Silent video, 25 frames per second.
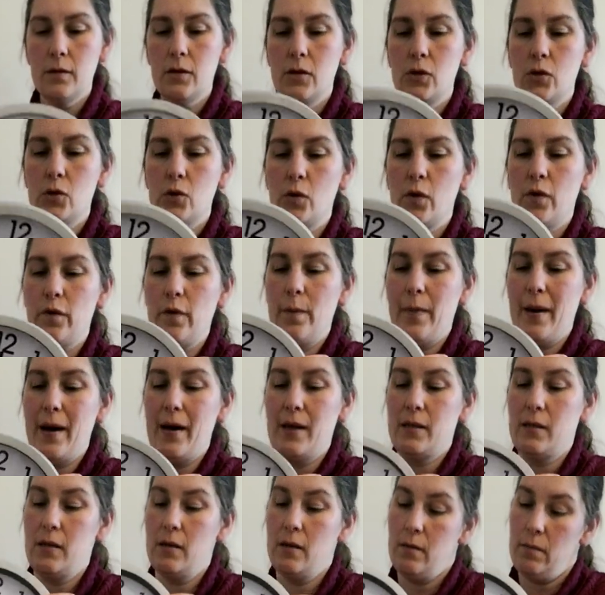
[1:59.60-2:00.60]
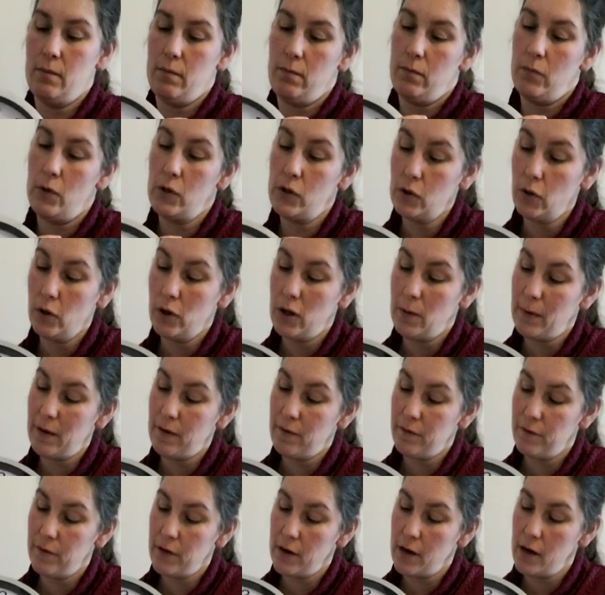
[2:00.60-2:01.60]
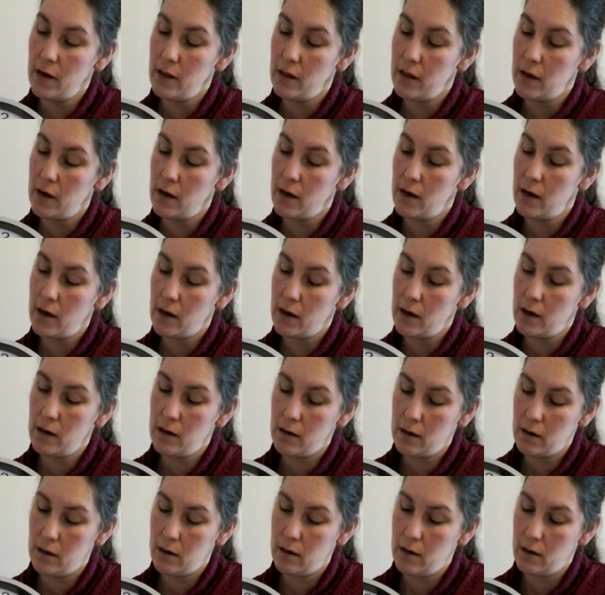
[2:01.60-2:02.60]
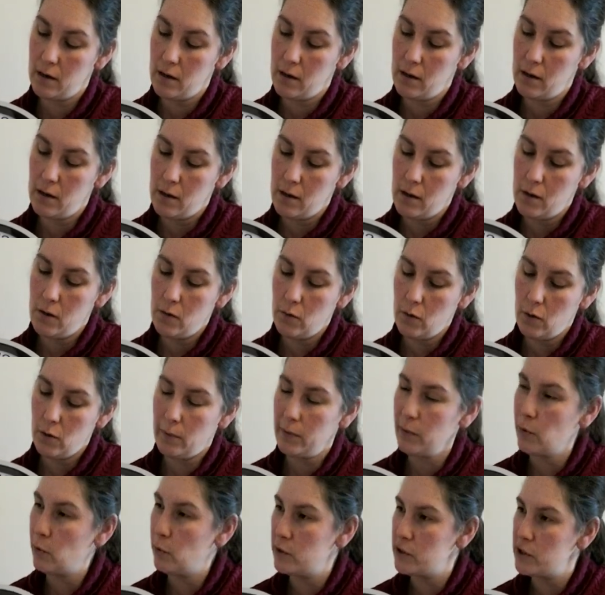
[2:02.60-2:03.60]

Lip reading: So if we put it on a bit further, what we go